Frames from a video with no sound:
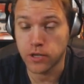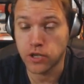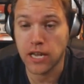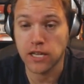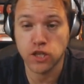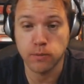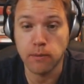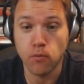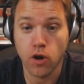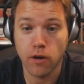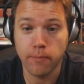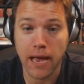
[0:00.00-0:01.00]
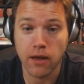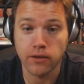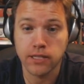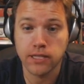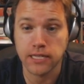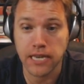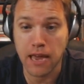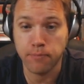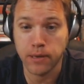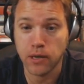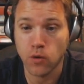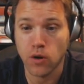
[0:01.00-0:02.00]
which tends to be more about
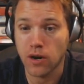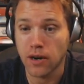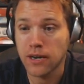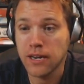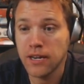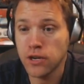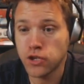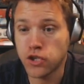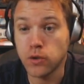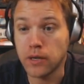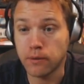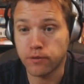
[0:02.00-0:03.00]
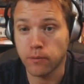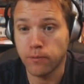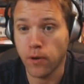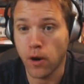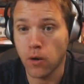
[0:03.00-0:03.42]
sniping or shooting from far